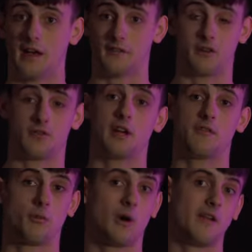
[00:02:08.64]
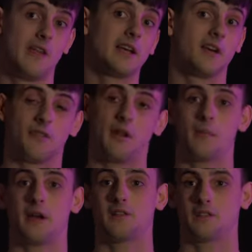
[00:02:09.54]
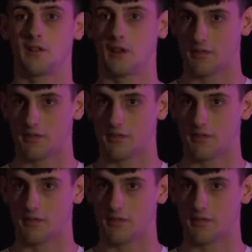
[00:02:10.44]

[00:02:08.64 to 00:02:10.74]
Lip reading: after training for a while they come to their parents and oh,